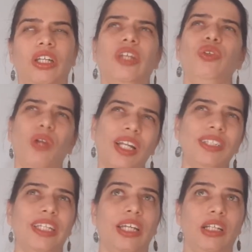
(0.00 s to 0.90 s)
you can't
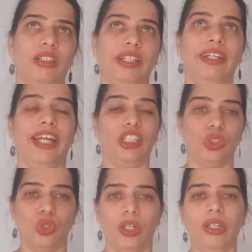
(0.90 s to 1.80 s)
say didn't
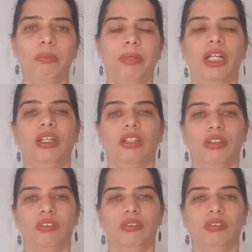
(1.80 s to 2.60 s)
enjoy, but